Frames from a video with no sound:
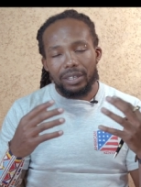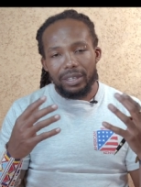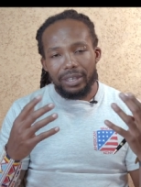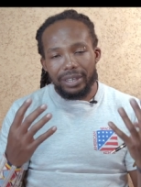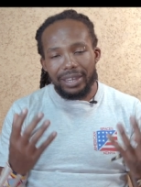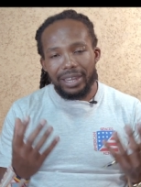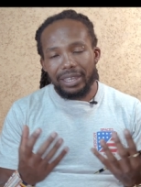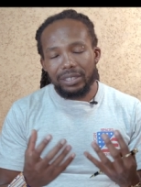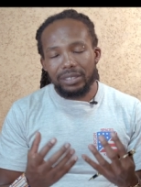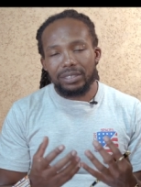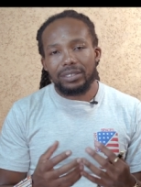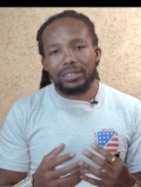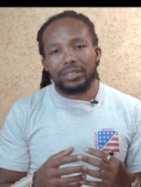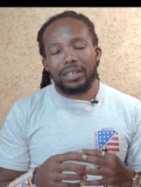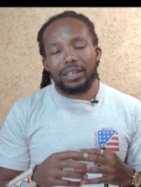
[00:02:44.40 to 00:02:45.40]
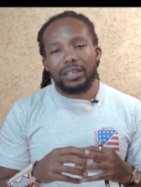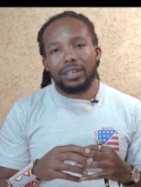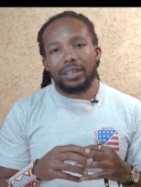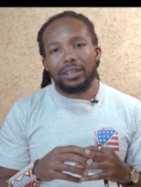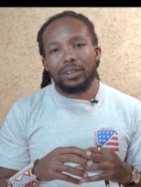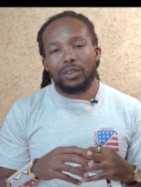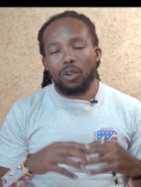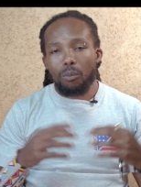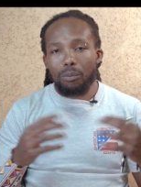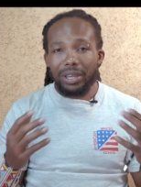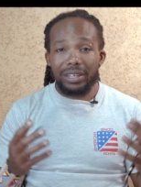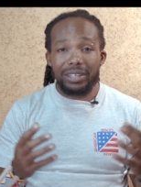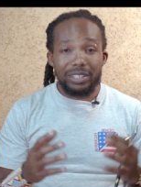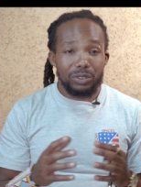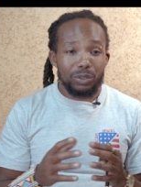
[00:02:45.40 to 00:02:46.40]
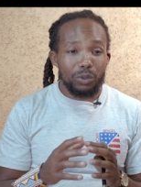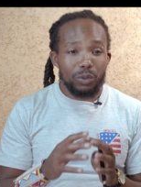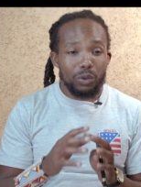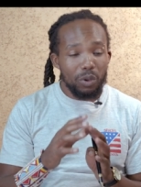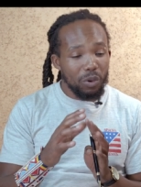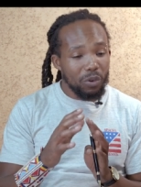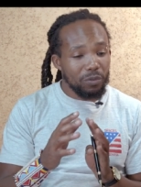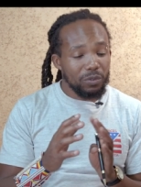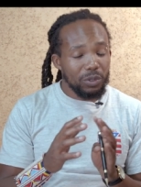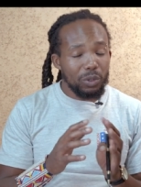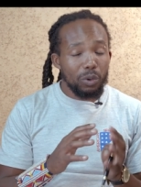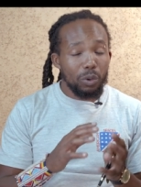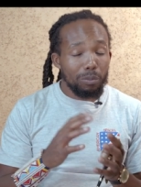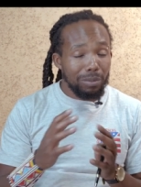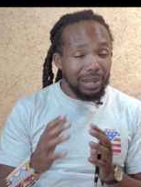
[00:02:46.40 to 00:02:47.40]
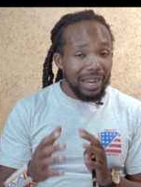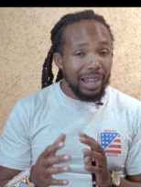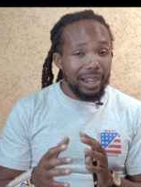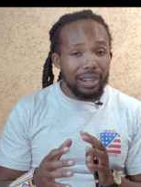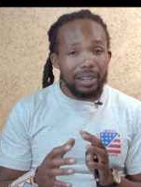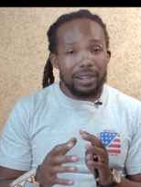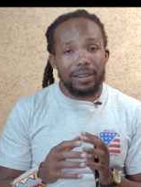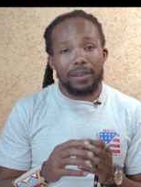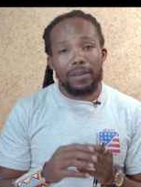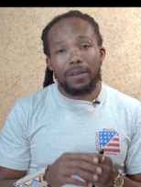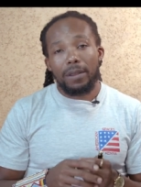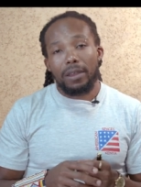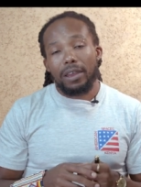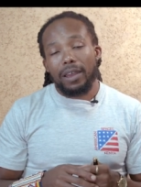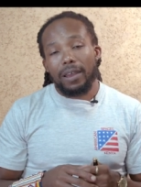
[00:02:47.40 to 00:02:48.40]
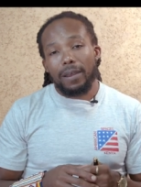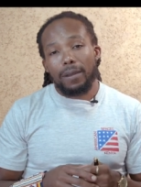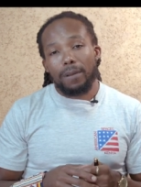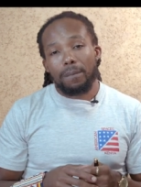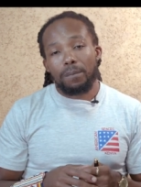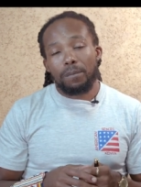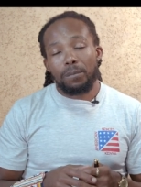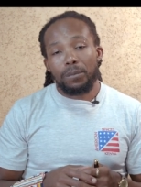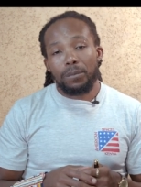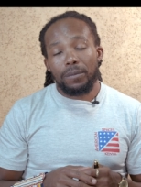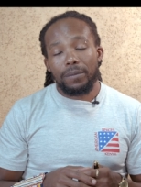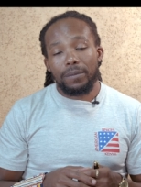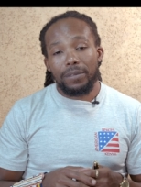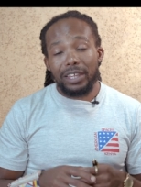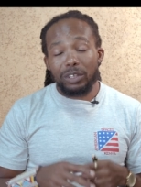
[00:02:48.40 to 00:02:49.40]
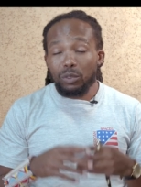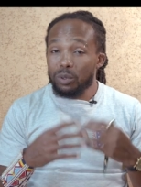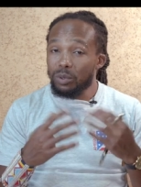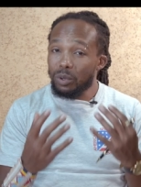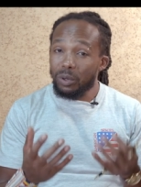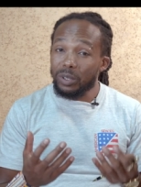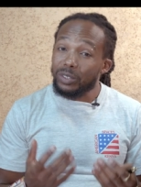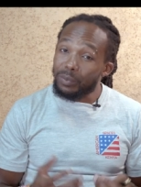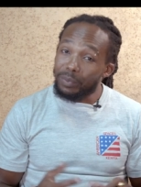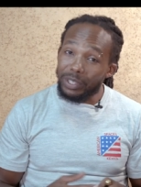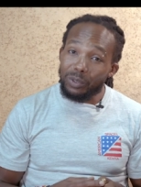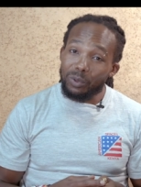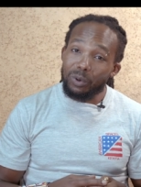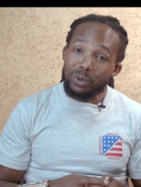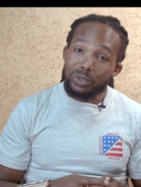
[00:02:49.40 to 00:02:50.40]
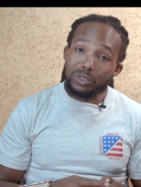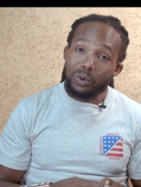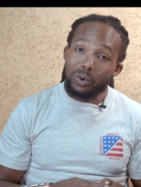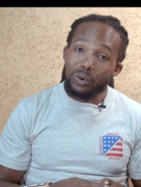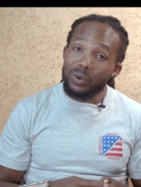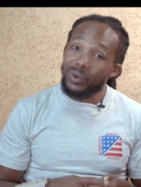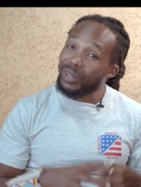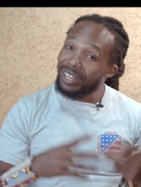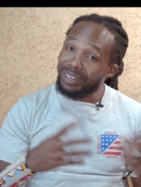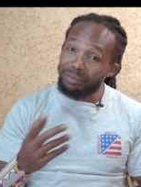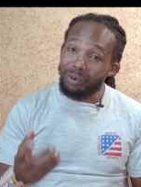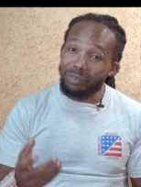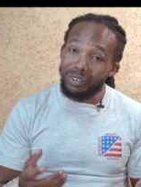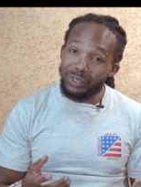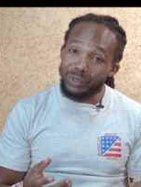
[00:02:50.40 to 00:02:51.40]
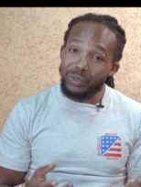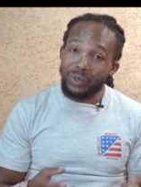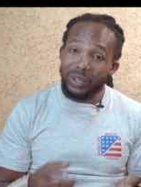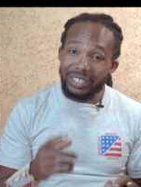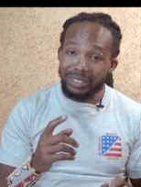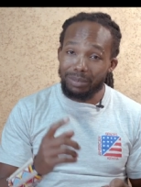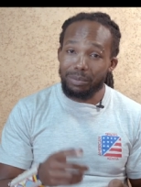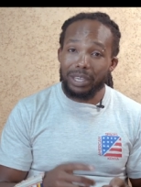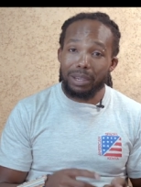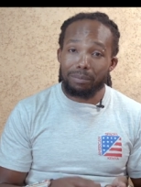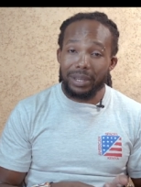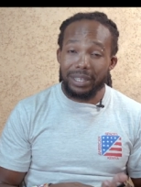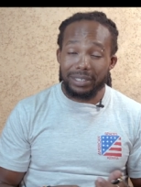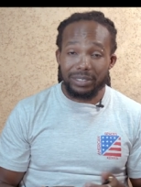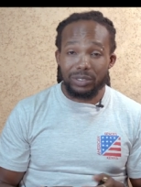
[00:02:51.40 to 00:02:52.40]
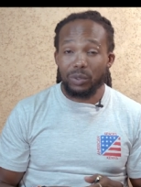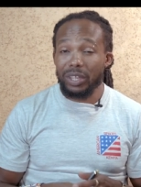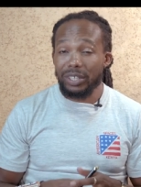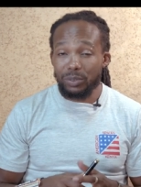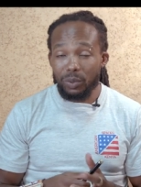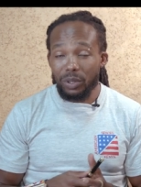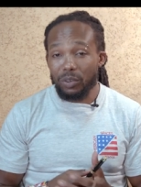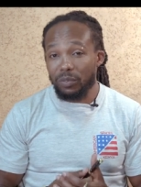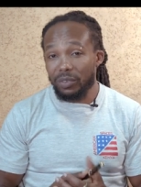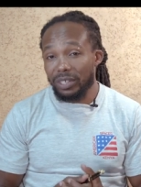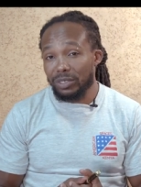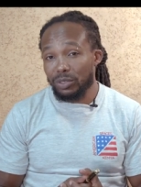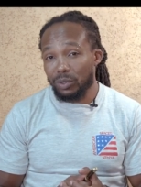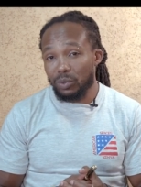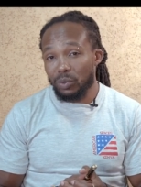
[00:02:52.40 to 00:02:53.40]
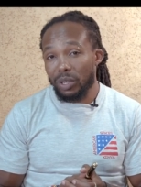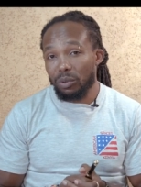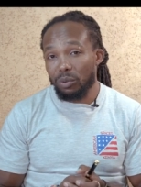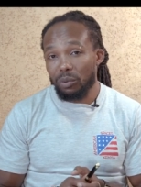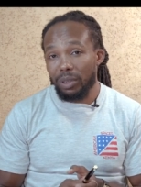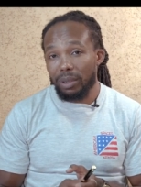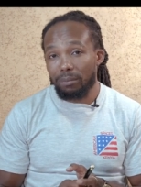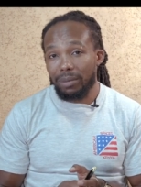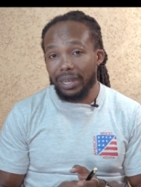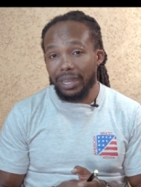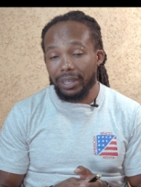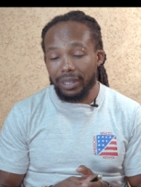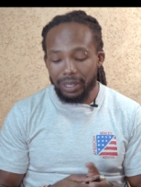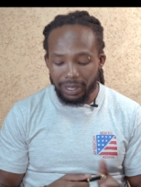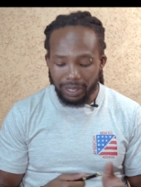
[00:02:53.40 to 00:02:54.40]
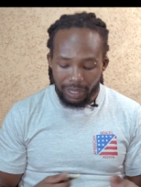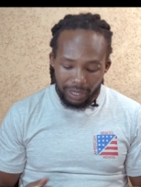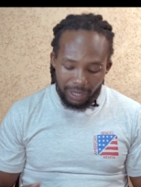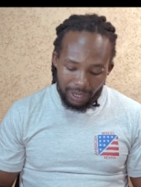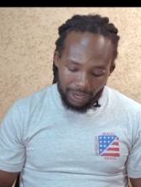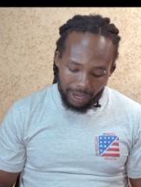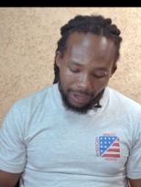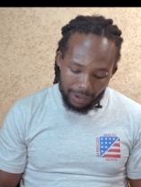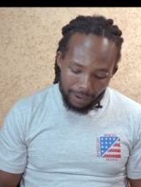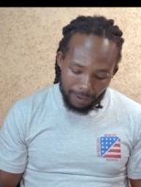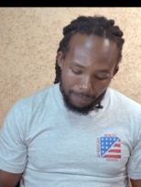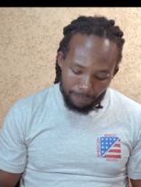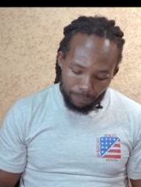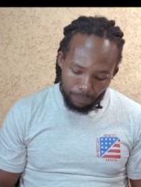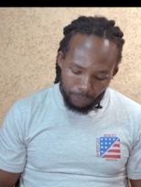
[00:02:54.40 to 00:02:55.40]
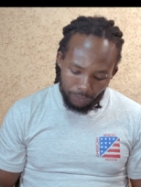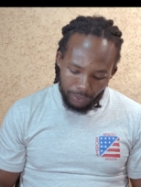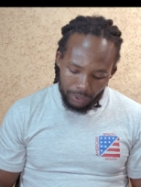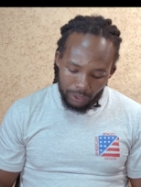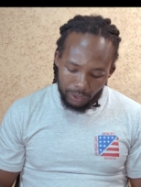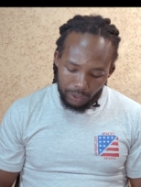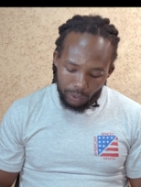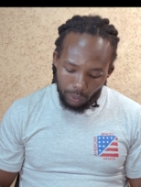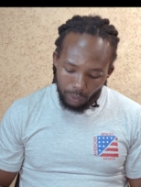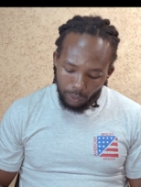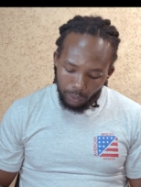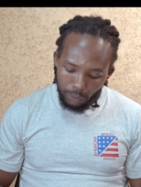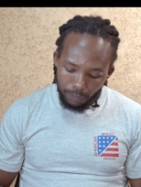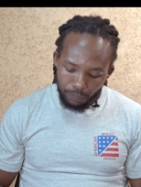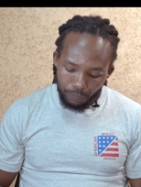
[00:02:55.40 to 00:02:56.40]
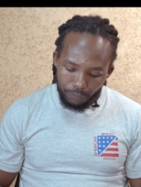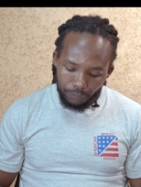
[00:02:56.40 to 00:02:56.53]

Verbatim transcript: nice uh, combination of you know black. Um, that will also make you look so cool and professional as a makeup artist. So that's one of the reasons why we wear black. Um, so